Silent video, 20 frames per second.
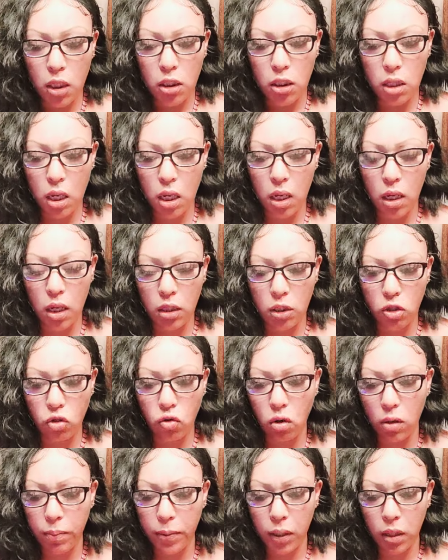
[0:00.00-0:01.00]
Uh,
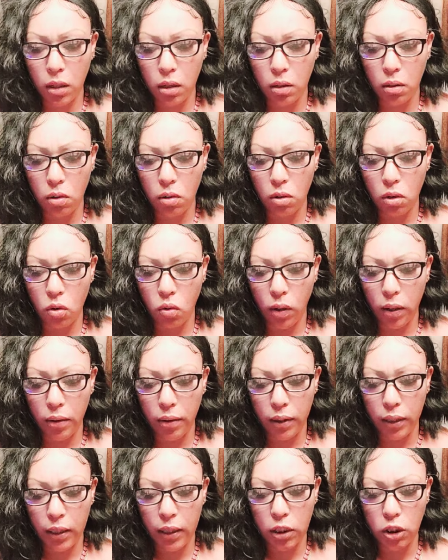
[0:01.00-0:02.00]
Scorpio,
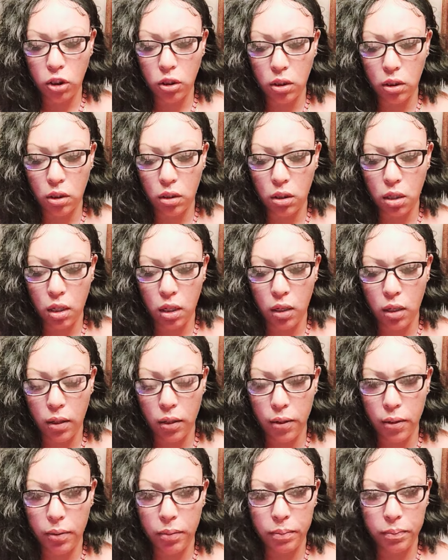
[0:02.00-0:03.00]
Aquarius,
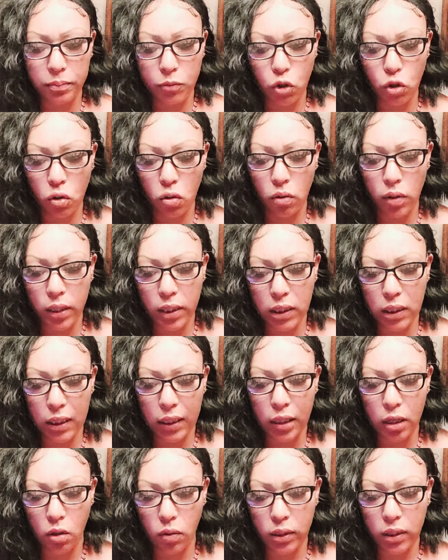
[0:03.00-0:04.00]
um, Taurus,
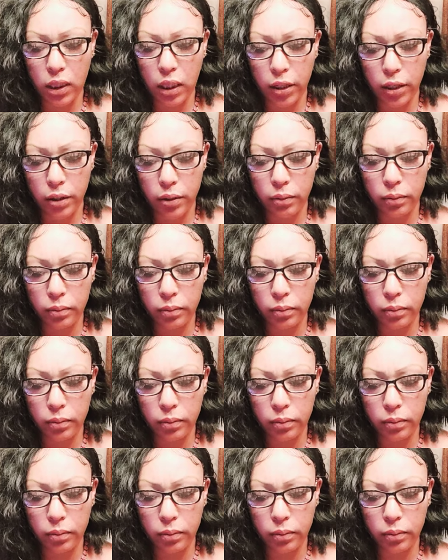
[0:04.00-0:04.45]
Leo is here.